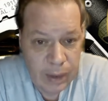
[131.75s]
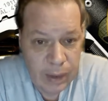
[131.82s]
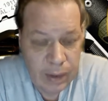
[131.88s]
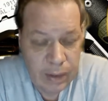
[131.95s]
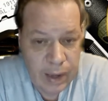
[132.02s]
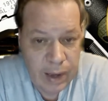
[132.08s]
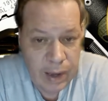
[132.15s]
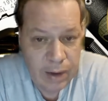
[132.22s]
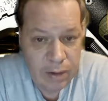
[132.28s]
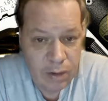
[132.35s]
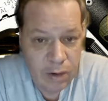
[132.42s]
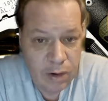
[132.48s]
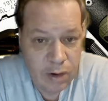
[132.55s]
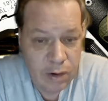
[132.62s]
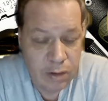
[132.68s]
that
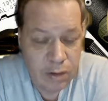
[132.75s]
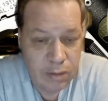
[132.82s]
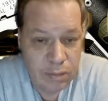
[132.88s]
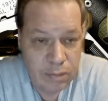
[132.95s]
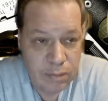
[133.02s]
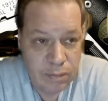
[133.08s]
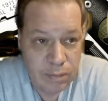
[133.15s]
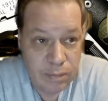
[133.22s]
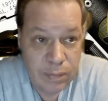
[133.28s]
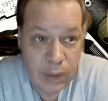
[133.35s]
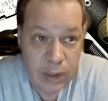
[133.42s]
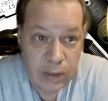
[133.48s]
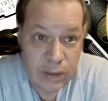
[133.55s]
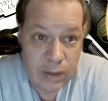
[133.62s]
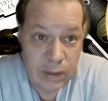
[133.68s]
are
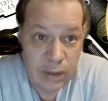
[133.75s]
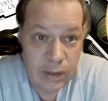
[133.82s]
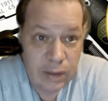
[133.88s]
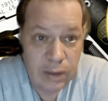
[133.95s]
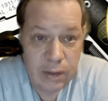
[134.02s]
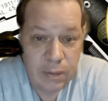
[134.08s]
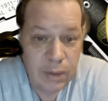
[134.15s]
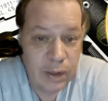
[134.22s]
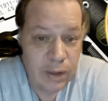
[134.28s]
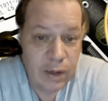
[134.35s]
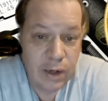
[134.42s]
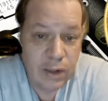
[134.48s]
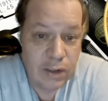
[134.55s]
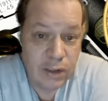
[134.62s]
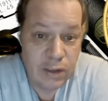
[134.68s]
basically, oh my
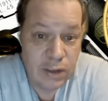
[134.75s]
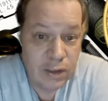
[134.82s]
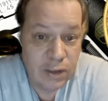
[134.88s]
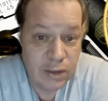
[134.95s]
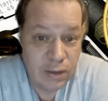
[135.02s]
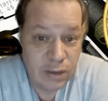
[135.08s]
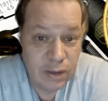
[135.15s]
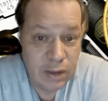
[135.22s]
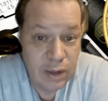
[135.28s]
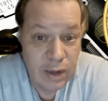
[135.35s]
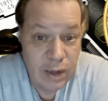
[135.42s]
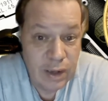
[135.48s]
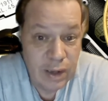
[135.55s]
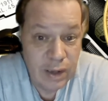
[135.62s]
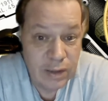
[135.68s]
gosh, it's
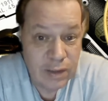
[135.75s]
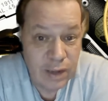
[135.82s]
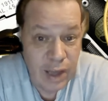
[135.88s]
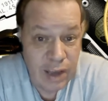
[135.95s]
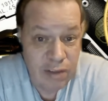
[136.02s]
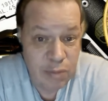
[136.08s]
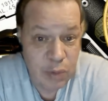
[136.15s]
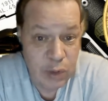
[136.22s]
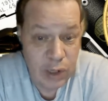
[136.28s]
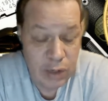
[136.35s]
laughable.